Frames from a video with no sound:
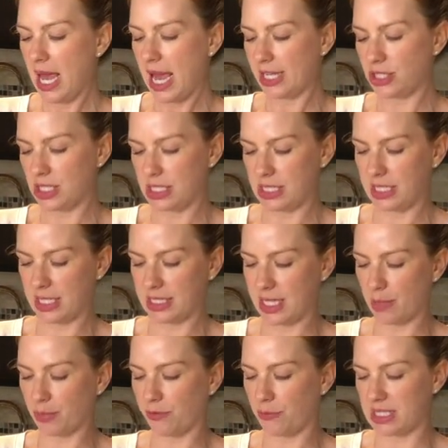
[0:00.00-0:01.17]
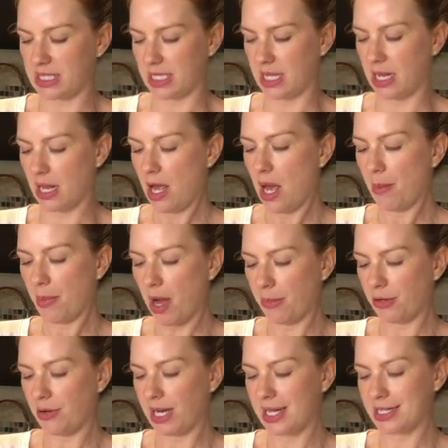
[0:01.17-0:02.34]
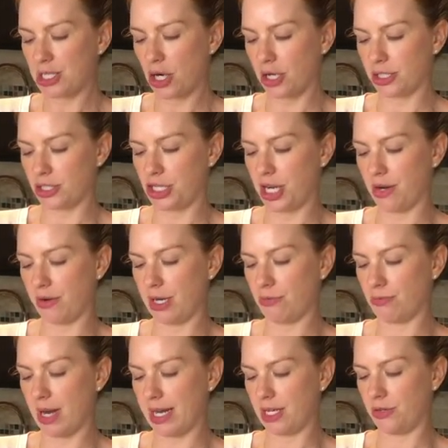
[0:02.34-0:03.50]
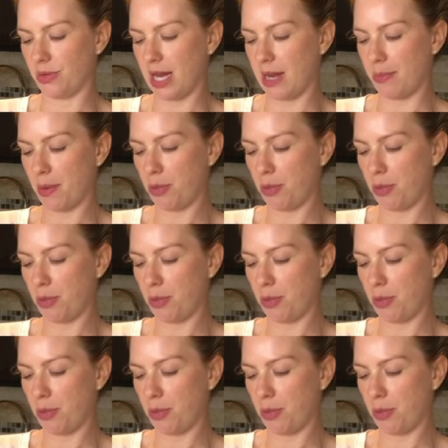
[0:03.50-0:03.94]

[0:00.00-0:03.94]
And just as an example of what's in it, pomegranate, tart cherry, red grape,